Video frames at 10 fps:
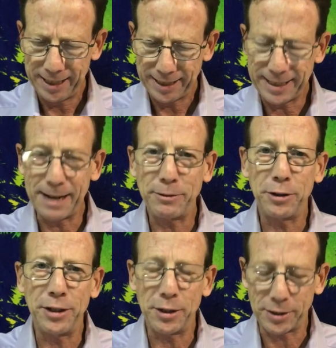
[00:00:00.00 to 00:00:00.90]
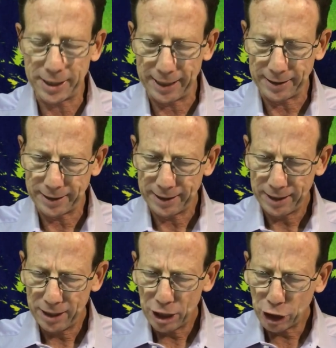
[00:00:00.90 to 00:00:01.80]
Stop doing those things.
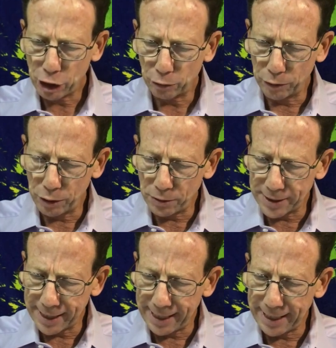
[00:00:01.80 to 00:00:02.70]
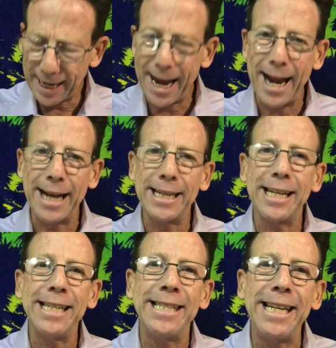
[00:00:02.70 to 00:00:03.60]
Carousing and
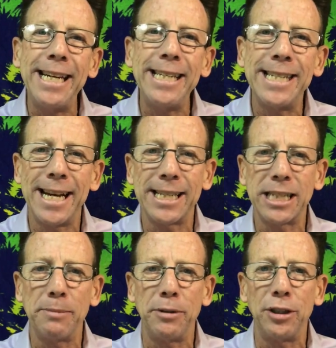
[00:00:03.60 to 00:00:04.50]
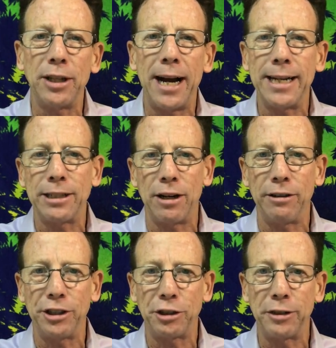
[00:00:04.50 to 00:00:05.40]
detestable
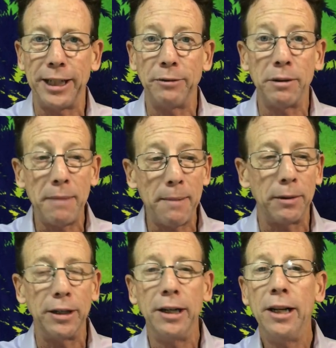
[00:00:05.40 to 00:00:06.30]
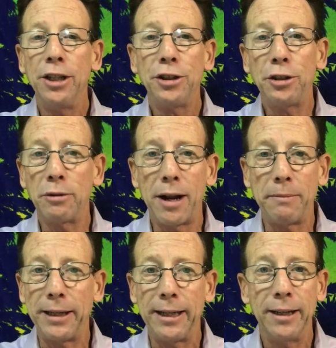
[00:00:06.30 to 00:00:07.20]
idolatry. Remember,
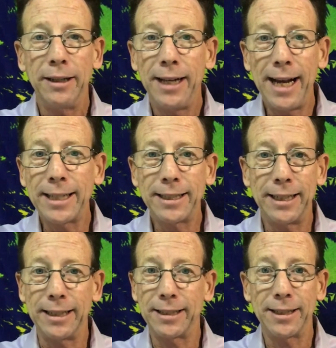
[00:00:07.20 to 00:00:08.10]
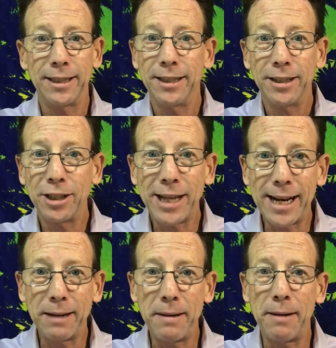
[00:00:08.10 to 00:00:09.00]
Deuteronomy, Exodus, the
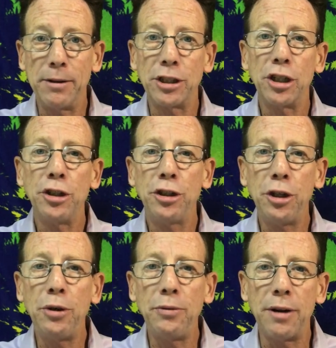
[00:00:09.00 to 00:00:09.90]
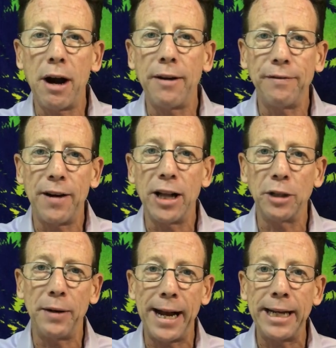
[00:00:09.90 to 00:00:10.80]
Ten Commandments. Do not
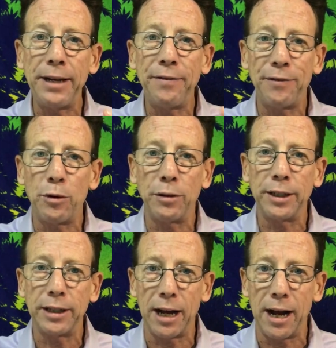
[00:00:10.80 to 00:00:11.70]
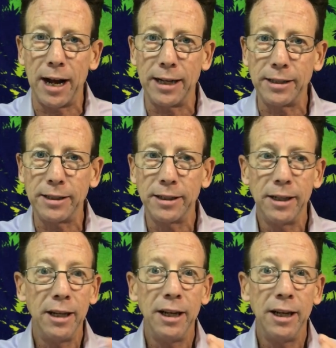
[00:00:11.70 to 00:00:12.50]
follow any foreign gods